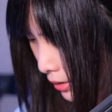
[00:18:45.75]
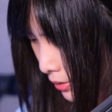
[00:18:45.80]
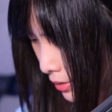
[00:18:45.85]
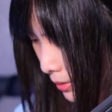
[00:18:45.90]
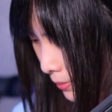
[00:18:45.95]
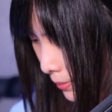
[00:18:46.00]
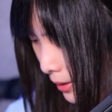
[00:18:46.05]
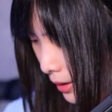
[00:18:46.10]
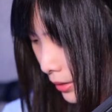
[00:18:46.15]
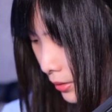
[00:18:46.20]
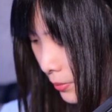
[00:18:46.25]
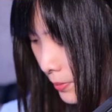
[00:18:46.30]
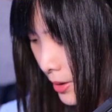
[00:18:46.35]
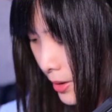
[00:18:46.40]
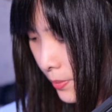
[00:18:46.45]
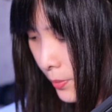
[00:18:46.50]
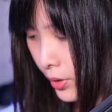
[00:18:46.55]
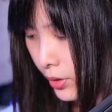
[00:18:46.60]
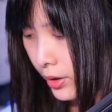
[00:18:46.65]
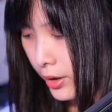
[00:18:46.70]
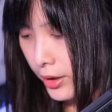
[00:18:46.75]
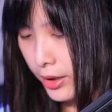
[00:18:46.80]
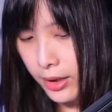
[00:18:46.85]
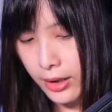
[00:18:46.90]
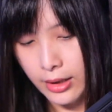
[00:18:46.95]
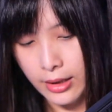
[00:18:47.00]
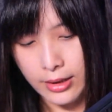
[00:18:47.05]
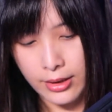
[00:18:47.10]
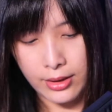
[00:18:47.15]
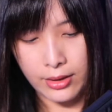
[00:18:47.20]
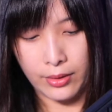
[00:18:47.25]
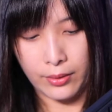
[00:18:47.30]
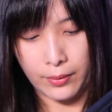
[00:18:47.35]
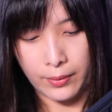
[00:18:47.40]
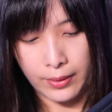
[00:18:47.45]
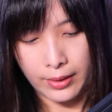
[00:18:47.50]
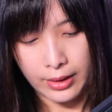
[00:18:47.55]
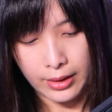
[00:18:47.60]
use something a little bit smaller. So